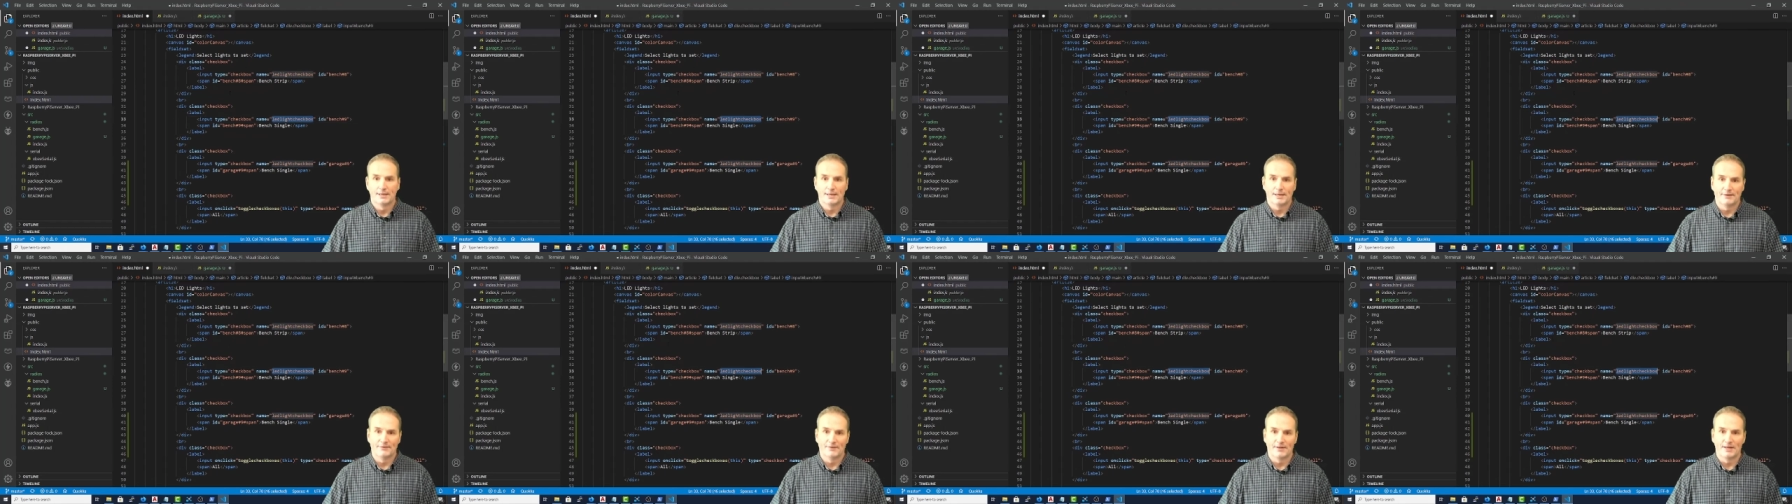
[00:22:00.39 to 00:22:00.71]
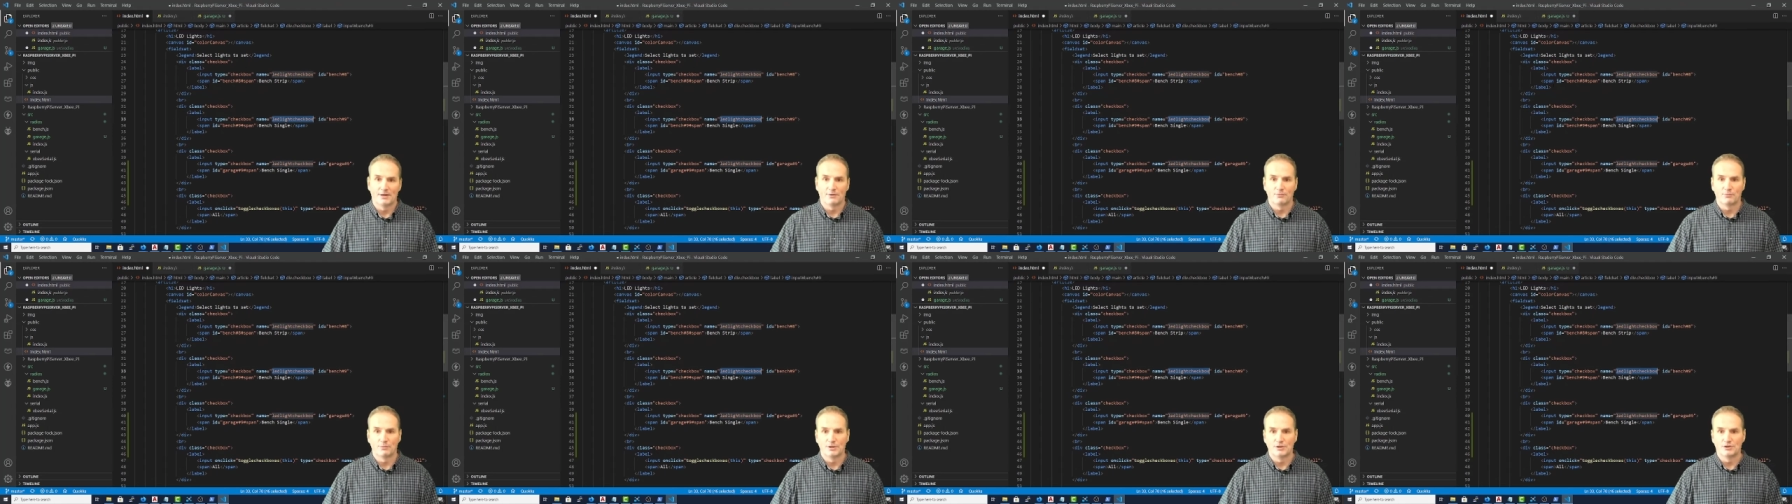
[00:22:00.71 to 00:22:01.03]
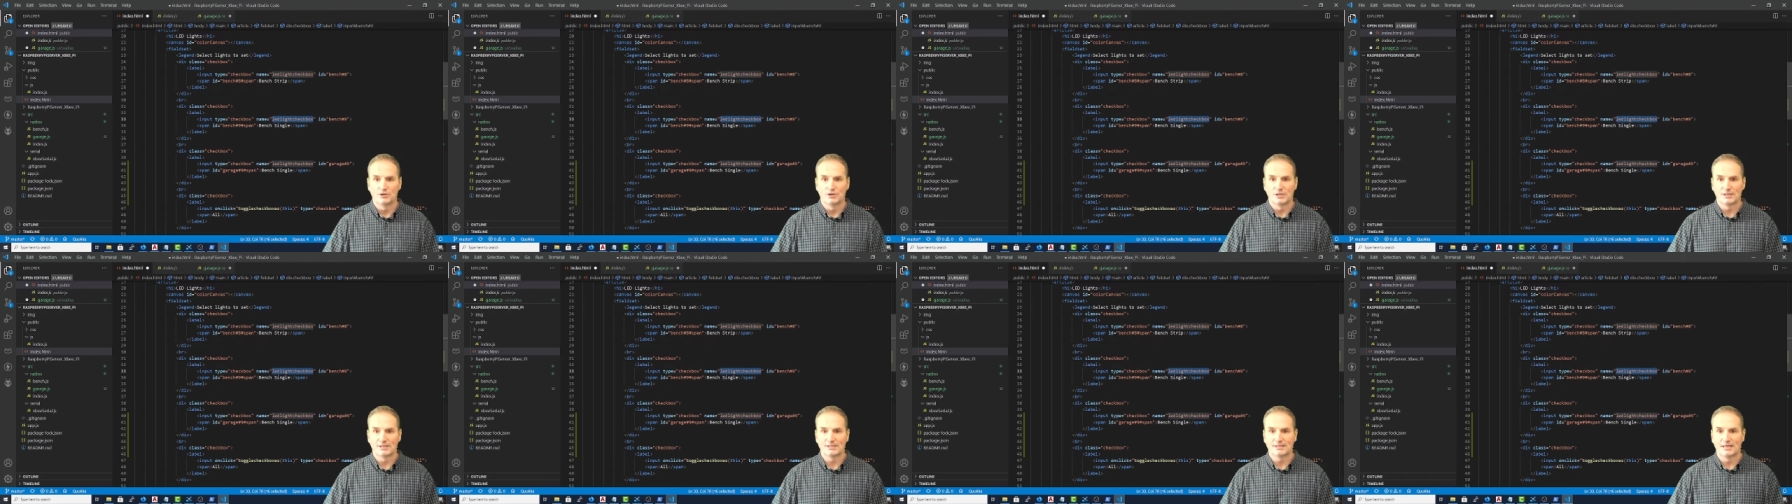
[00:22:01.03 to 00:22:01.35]
And then we
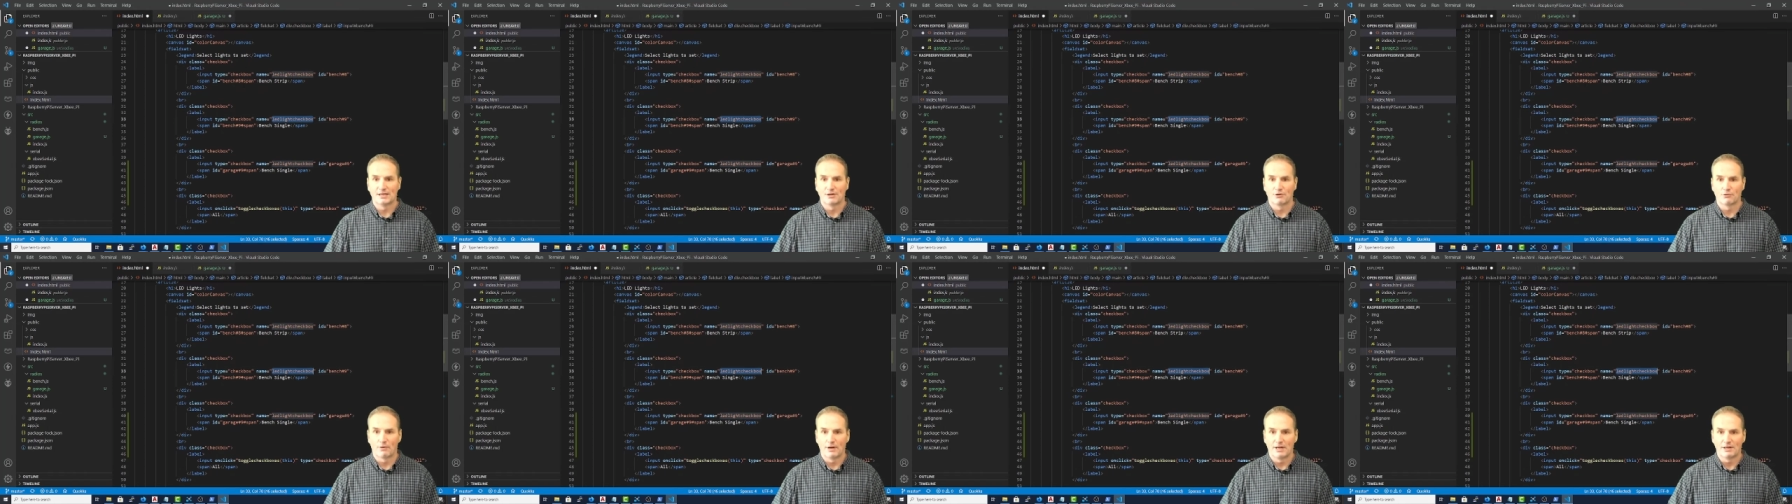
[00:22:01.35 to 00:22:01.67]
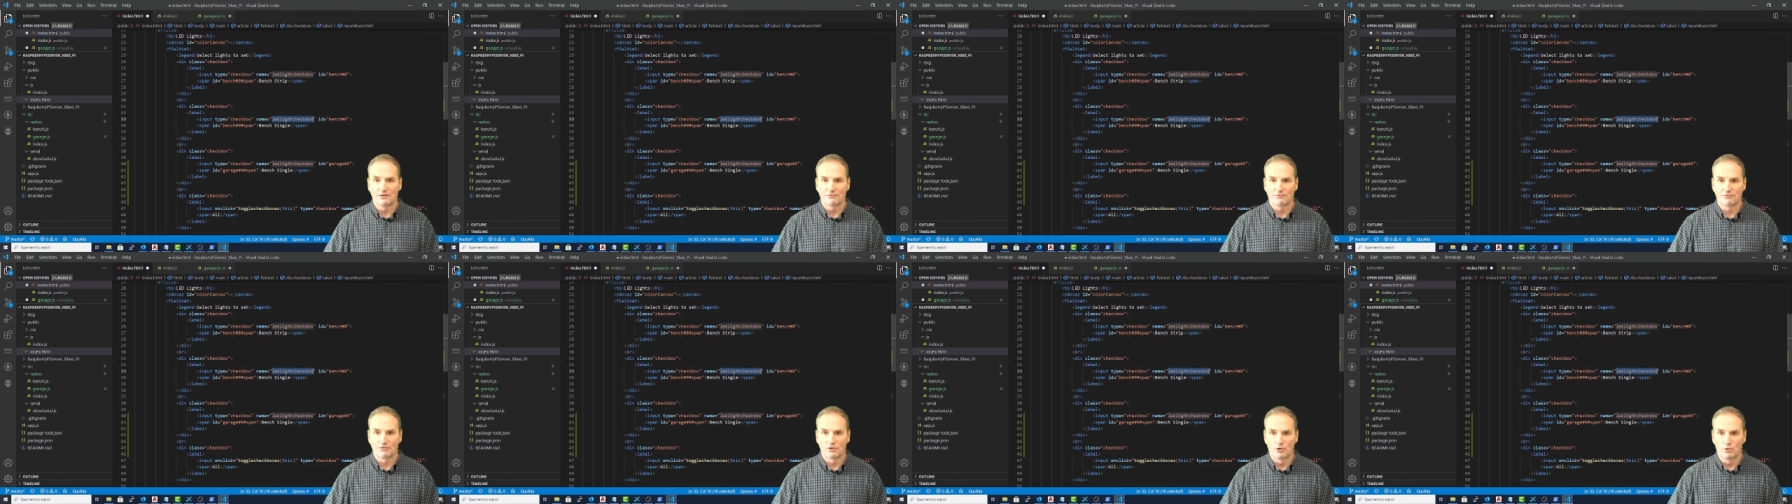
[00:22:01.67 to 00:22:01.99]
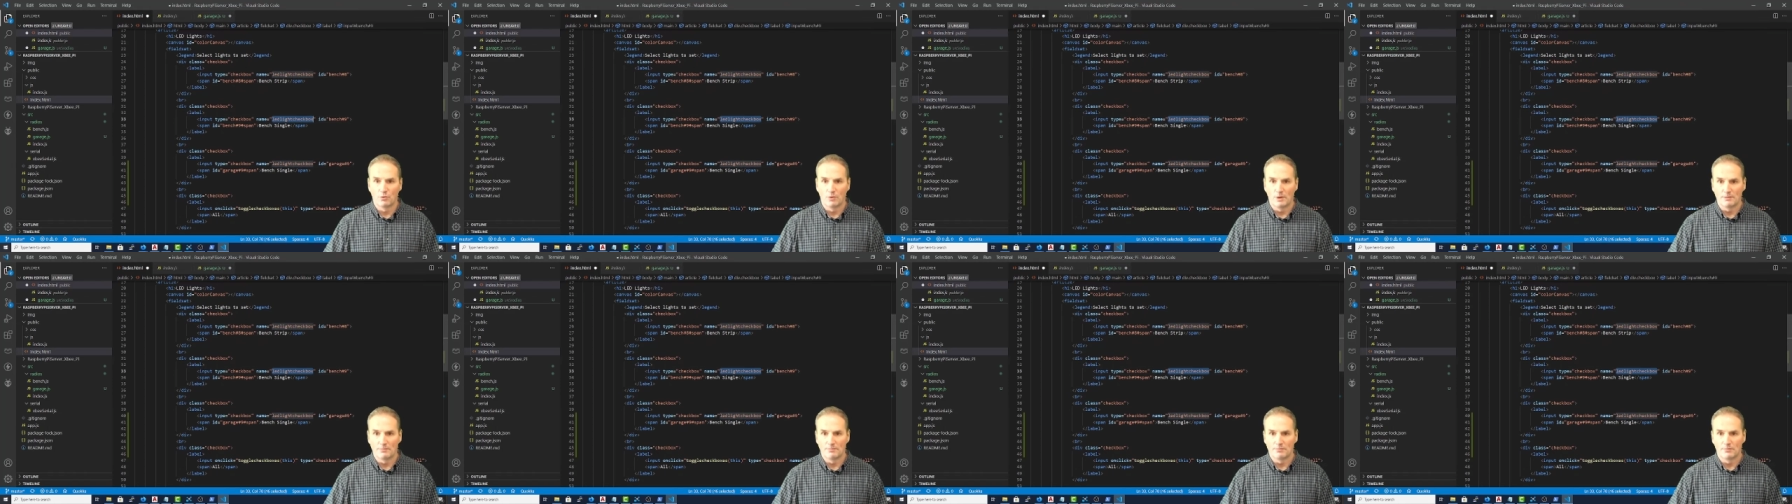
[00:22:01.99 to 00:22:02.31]
just iterate
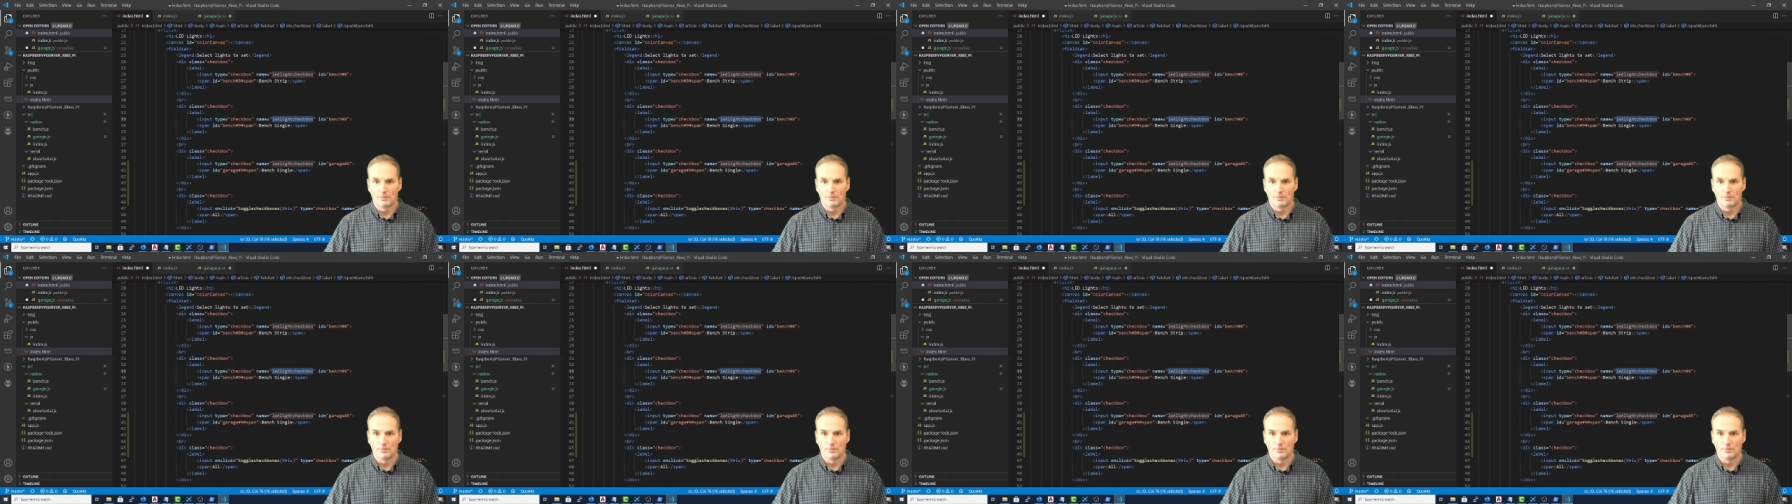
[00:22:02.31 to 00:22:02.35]
through.